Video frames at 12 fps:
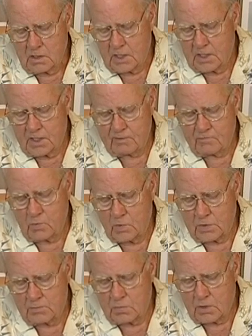I have a
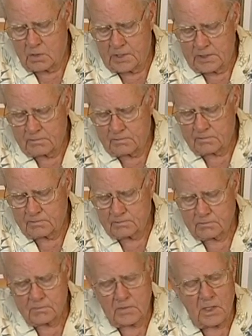wood burning
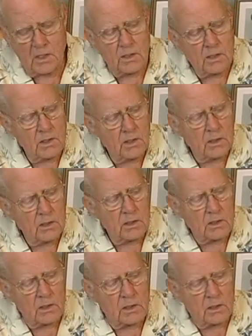
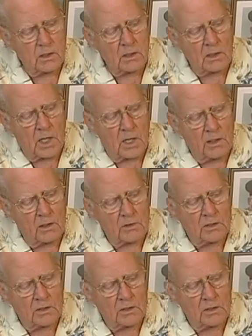iron